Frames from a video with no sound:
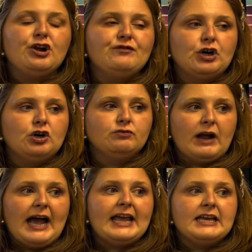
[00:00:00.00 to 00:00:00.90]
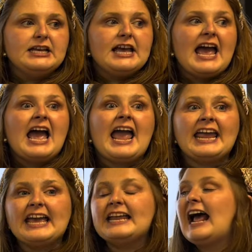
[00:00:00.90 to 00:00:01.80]
beautiful, right?
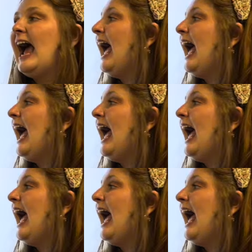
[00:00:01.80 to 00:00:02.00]
And I